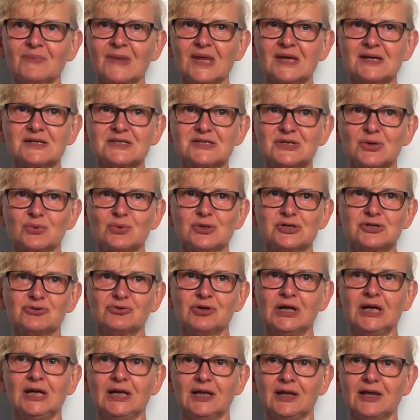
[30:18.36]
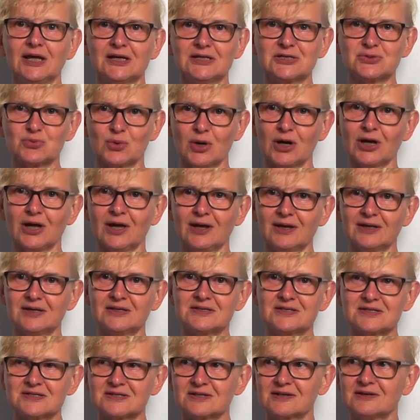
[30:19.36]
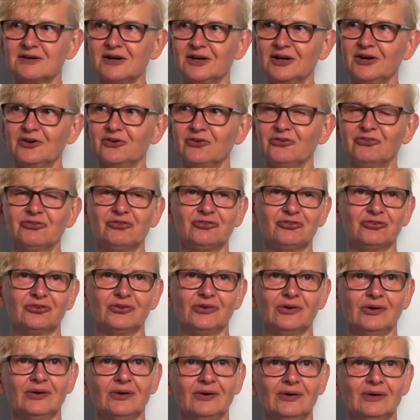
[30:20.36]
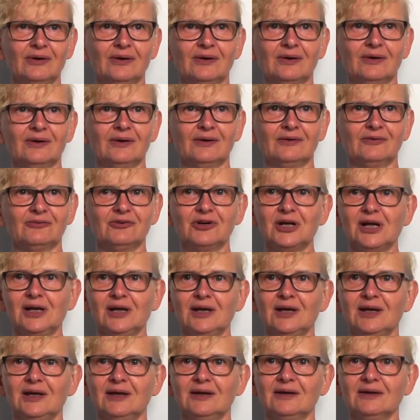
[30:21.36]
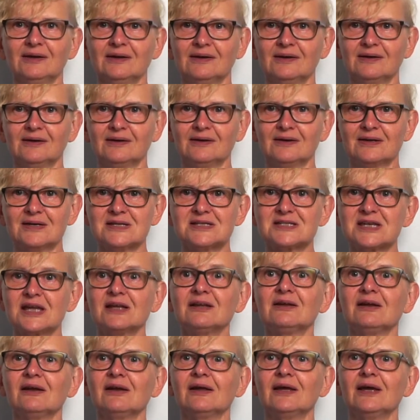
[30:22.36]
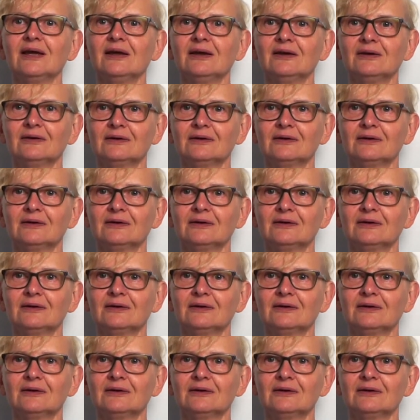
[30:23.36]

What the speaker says: So it's really, that's why it's kind of really settling.